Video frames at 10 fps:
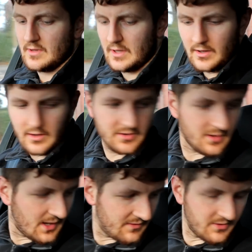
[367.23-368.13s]
I know I
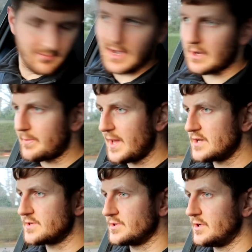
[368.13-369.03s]
do have the back
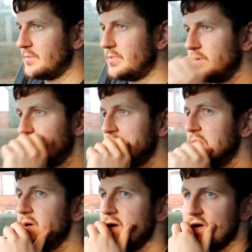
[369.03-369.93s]
bench up,
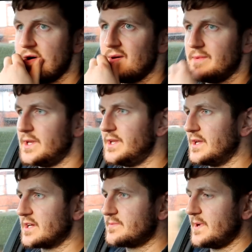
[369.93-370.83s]
but I
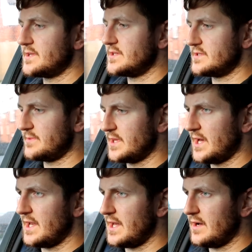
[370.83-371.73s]
didn't expect it to be
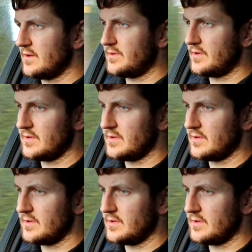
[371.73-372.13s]
that loud.